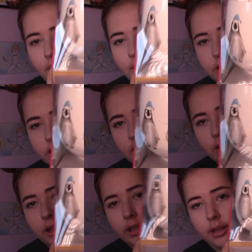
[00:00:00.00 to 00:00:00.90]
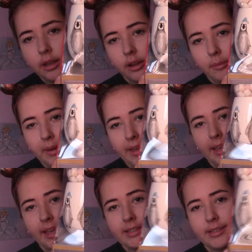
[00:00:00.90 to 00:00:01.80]
hot chocolate
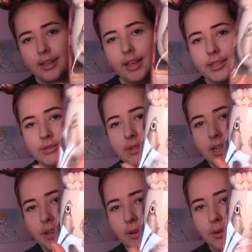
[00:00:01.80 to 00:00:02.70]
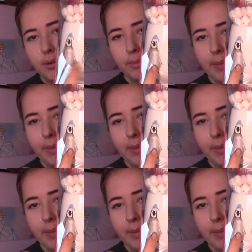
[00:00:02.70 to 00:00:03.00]
making kit, so you get this really cool